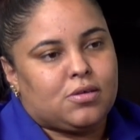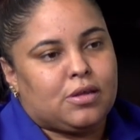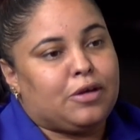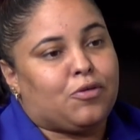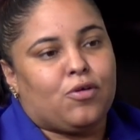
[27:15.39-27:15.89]

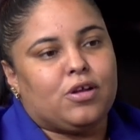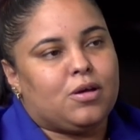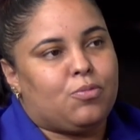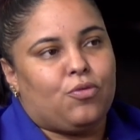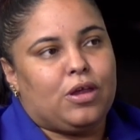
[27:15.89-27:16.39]
Like, growing
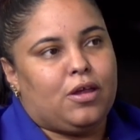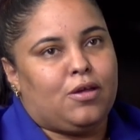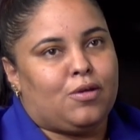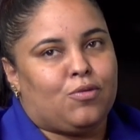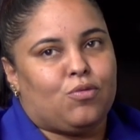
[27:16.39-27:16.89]
up,
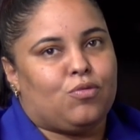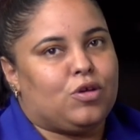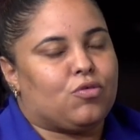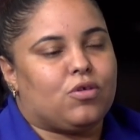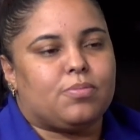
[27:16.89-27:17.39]
we
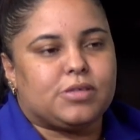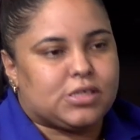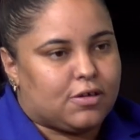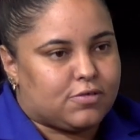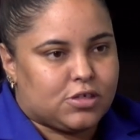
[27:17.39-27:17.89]
grew up in
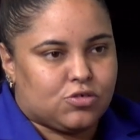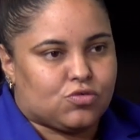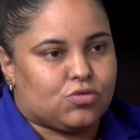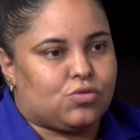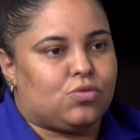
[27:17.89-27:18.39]
South
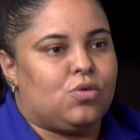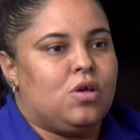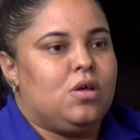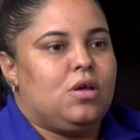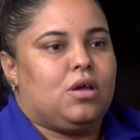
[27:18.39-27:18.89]
Central
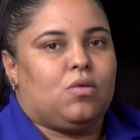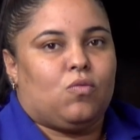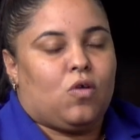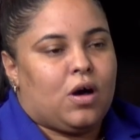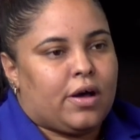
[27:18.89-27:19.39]
and
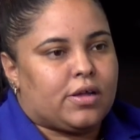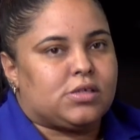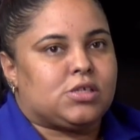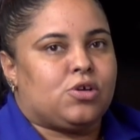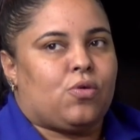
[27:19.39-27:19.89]

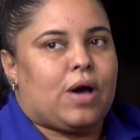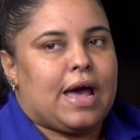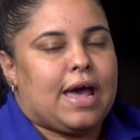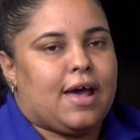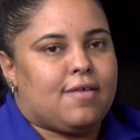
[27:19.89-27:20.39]
Watts, so
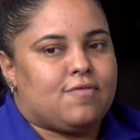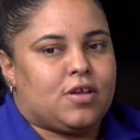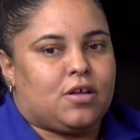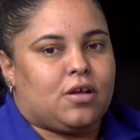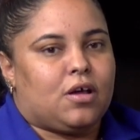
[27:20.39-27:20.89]

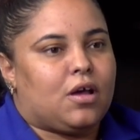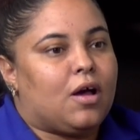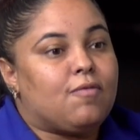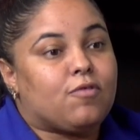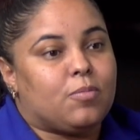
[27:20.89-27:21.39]
having
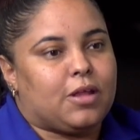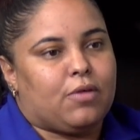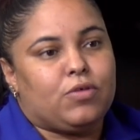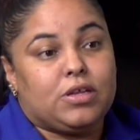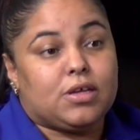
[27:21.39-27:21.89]
come from
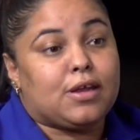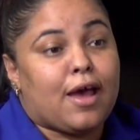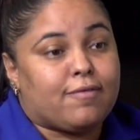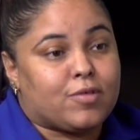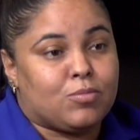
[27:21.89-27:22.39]
that, we did
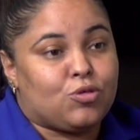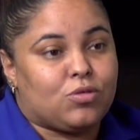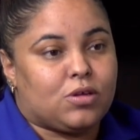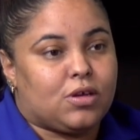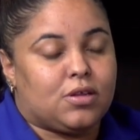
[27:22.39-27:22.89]
have community.